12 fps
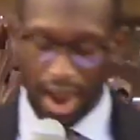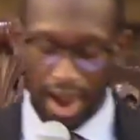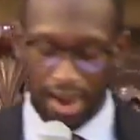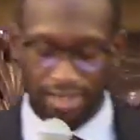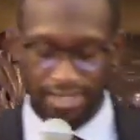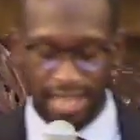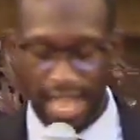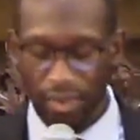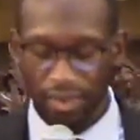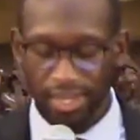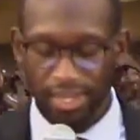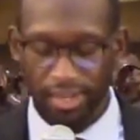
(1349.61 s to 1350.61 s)
is not
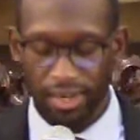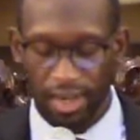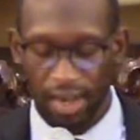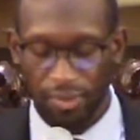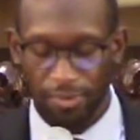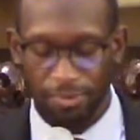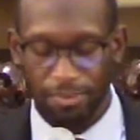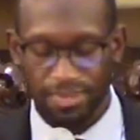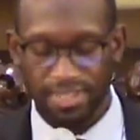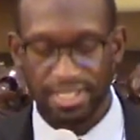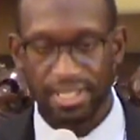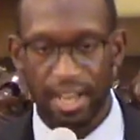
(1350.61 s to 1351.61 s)
only good
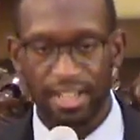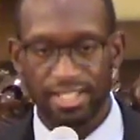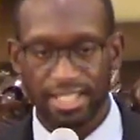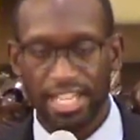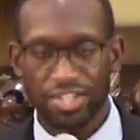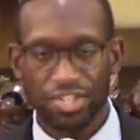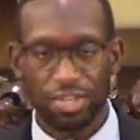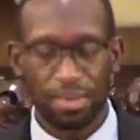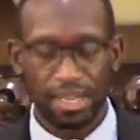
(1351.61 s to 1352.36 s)
conversation,